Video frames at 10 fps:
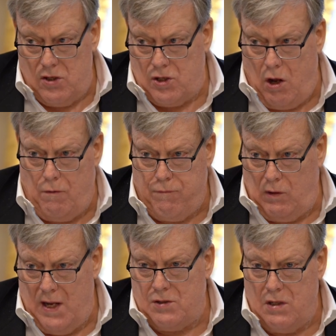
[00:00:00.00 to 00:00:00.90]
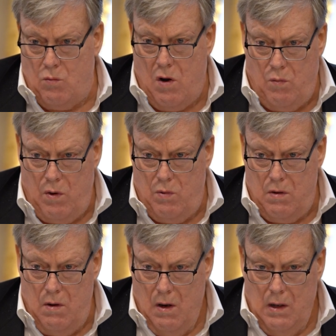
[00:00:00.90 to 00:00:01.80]
to settle for less than what we
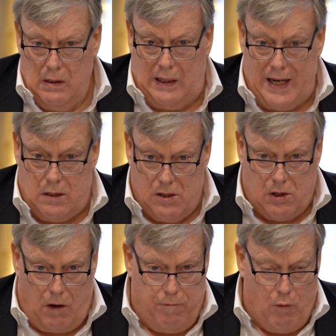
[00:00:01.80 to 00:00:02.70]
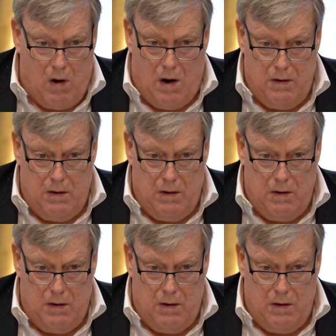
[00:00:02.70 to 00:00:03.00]
would like to settle for?